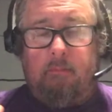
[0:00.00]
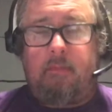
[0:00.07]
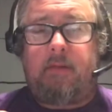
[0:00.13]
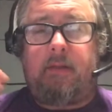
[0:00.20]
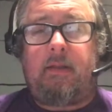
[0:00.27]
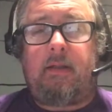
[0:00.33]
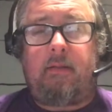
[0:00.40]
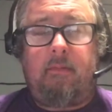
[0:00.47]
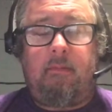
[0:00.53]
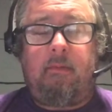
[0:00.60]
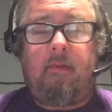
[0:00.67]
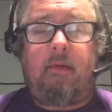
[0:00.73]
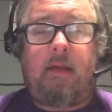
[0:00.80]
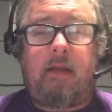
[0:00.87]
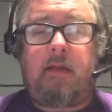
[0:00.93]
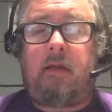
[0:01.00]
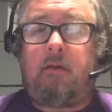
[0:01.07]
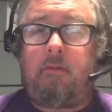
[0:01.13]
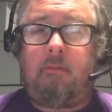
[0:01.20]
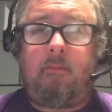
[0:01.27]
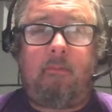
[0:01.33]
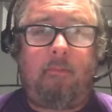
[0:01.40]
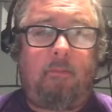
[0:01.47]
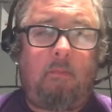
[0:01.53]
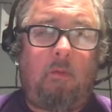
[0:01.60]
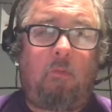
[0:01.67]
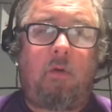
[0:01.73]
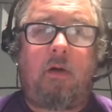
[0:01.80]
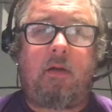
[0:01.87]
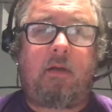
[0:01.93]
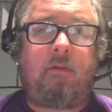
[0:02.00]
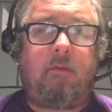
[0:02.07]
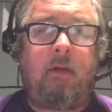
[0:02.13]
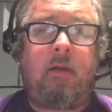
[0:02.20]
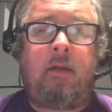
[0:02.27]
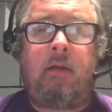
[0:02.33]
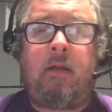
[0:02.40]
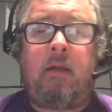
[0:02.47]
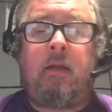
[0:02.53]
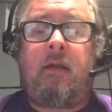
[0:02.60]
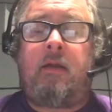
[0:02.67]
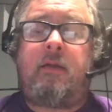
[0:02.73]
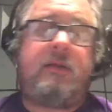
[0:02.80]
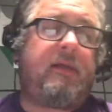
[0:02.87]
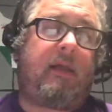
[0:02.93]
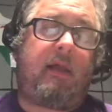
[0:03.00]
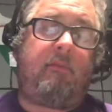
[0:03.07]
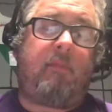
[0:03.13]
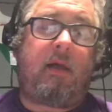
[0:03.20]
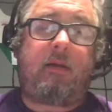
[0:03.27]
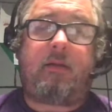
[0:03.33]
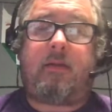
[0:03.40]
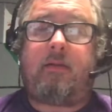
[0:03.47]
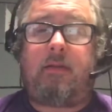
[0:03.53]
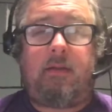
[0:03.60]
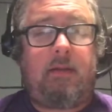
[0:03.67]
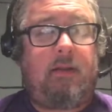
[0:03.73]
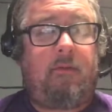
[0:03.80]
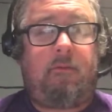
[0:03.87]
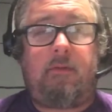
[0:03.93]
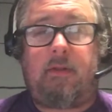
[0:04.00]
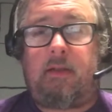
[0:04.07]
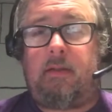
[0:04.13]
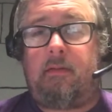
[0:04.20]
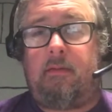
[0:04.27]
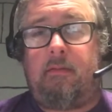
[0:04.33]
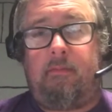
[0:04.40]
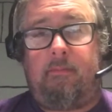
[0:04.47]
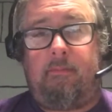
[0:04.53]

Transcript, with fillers: said, Thank you, walked away. She came back totally different teacher.